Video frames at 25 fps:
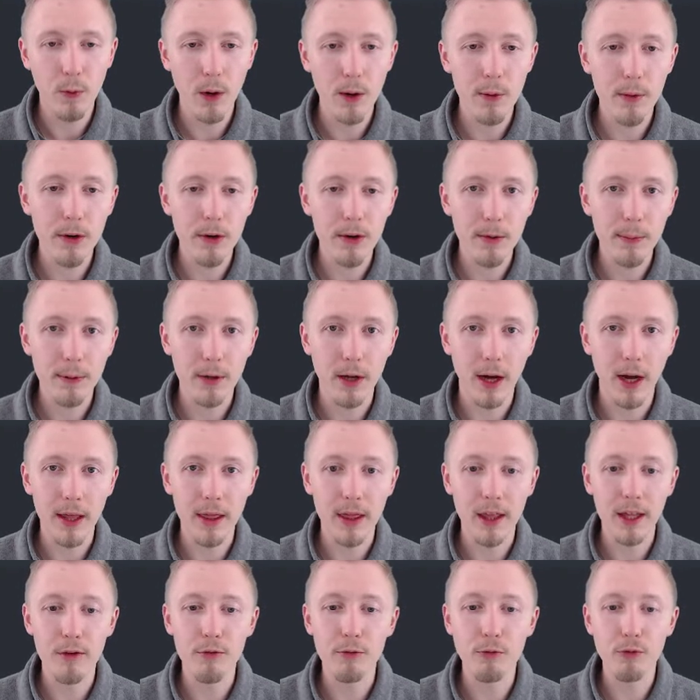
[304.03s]
want to apply
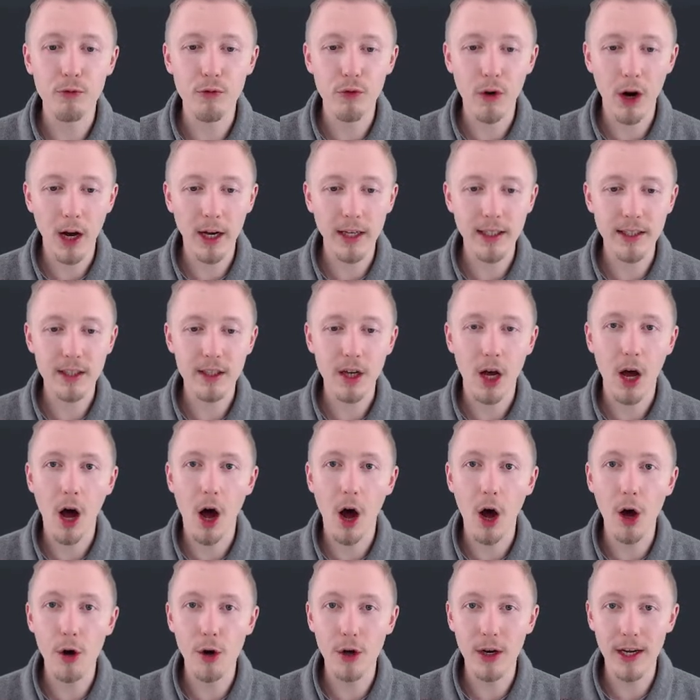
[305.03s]
the write
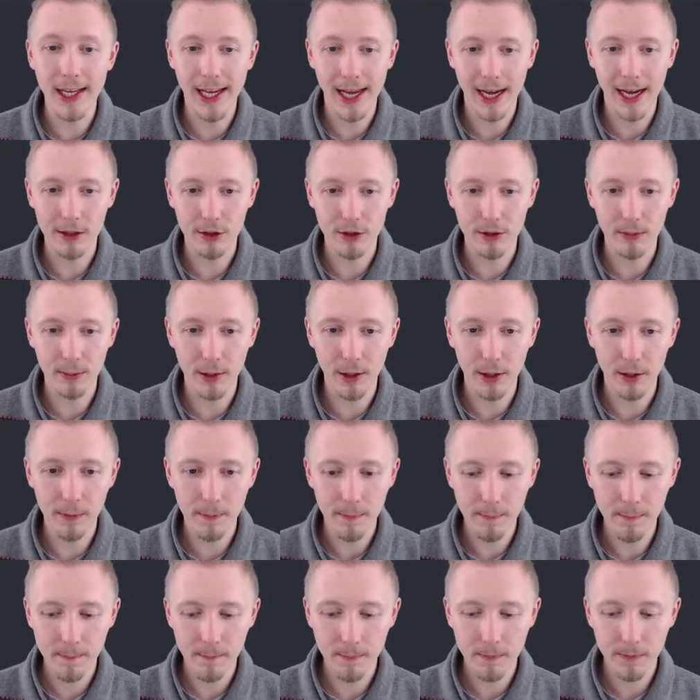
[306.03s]
only attribute.
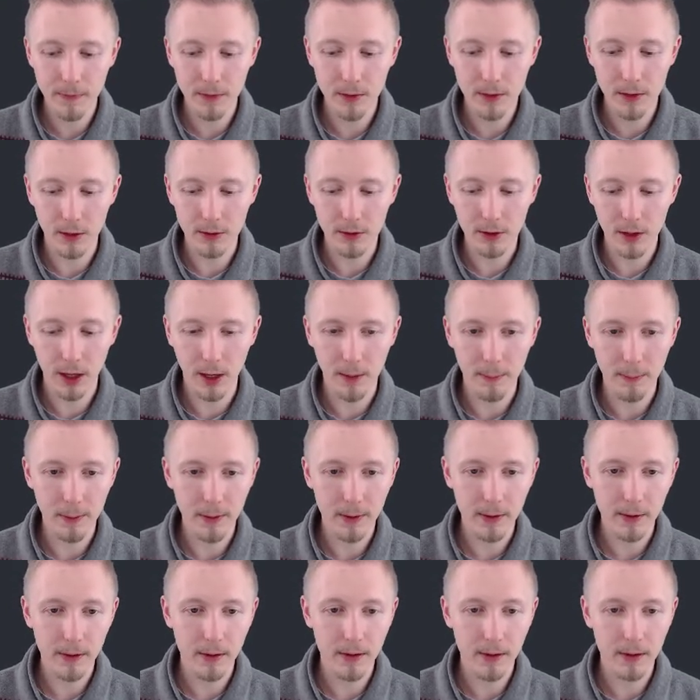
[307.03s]
So type
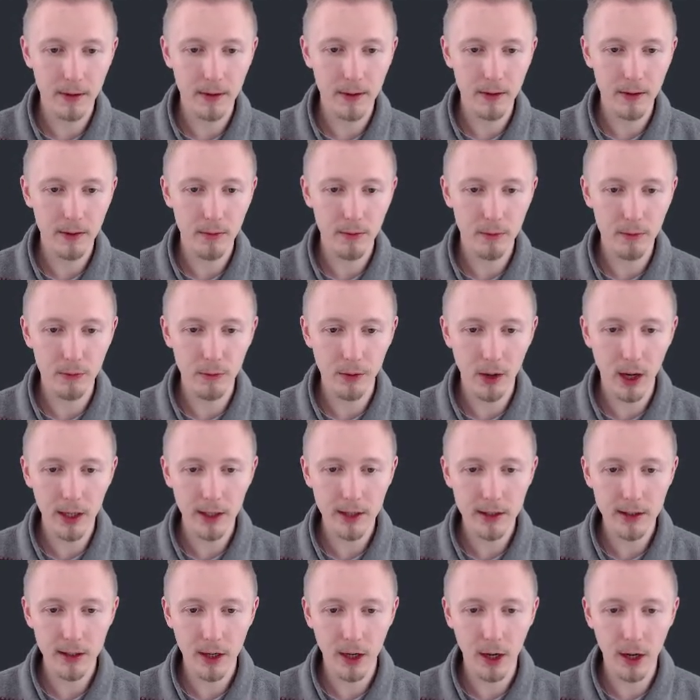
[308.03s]

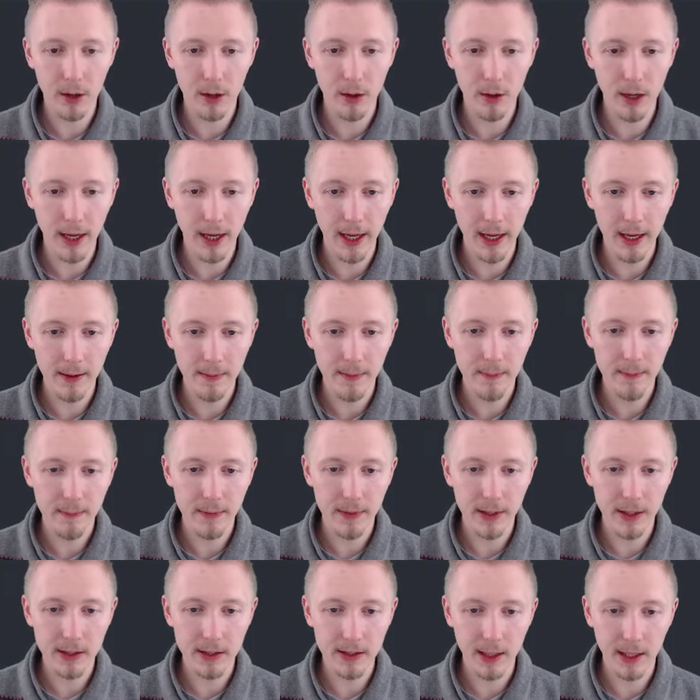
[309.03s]
write only
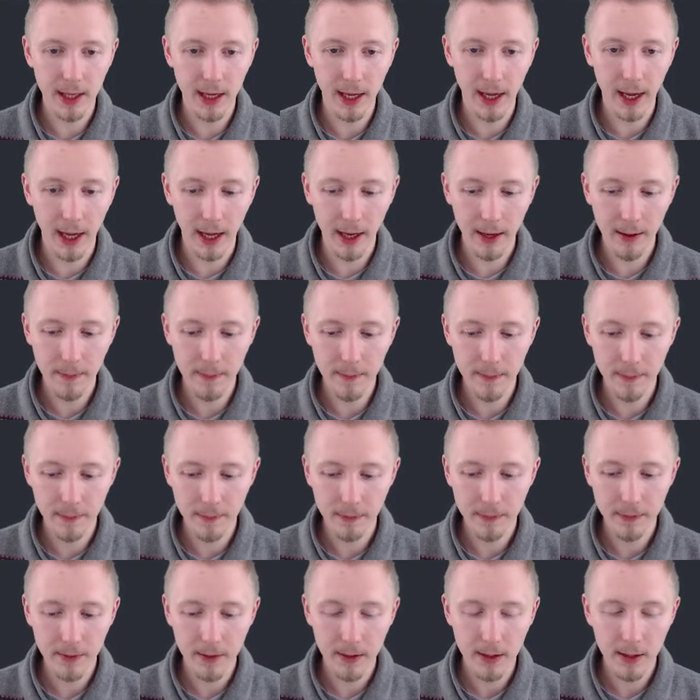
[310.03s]
as the key,
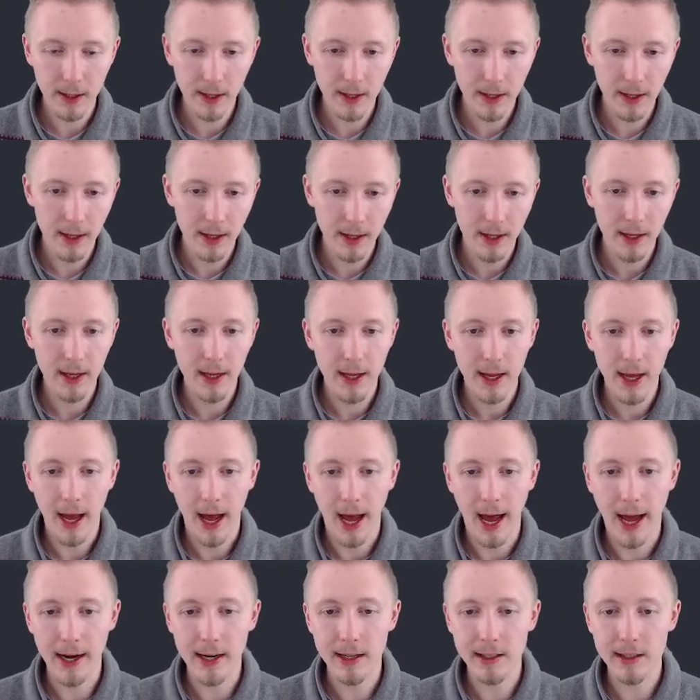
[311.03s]

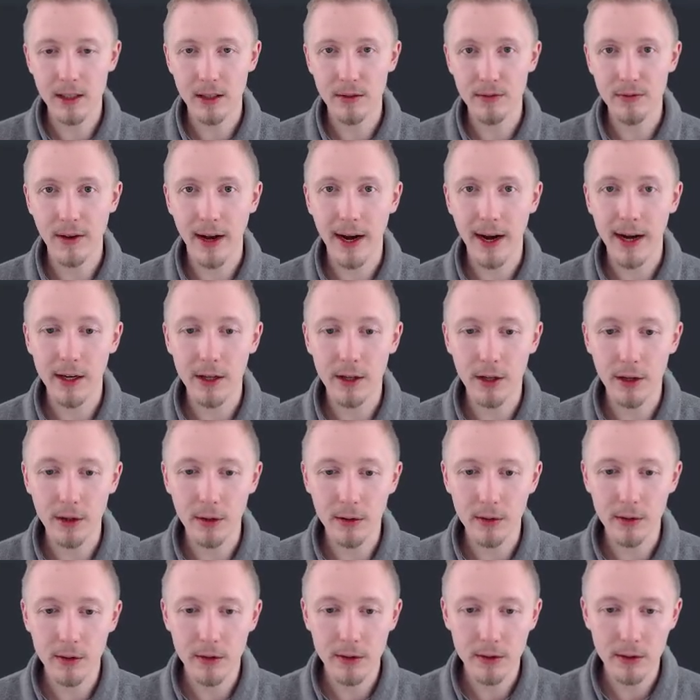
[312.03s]
and as the
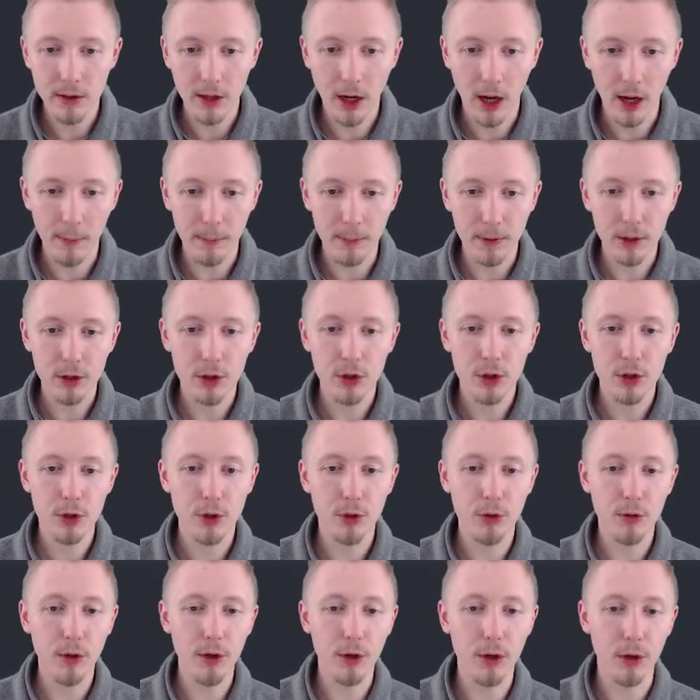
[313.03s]
value type
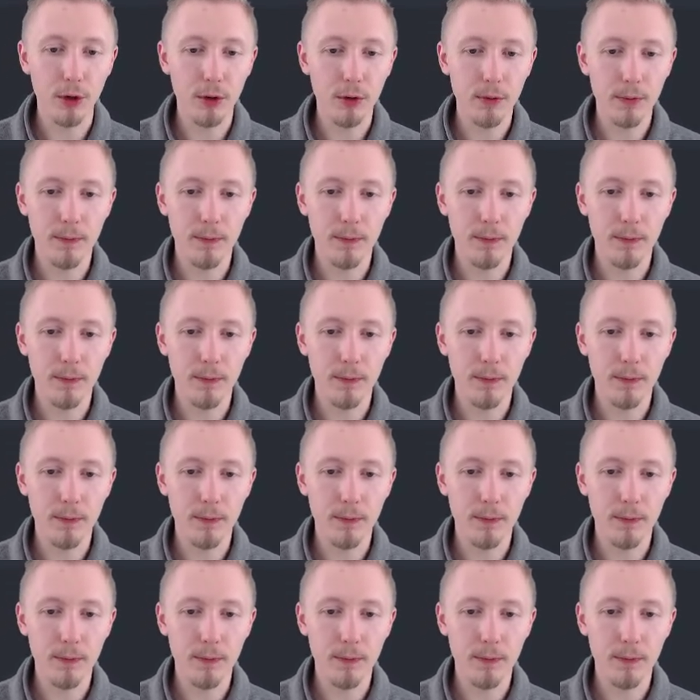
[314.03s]
true.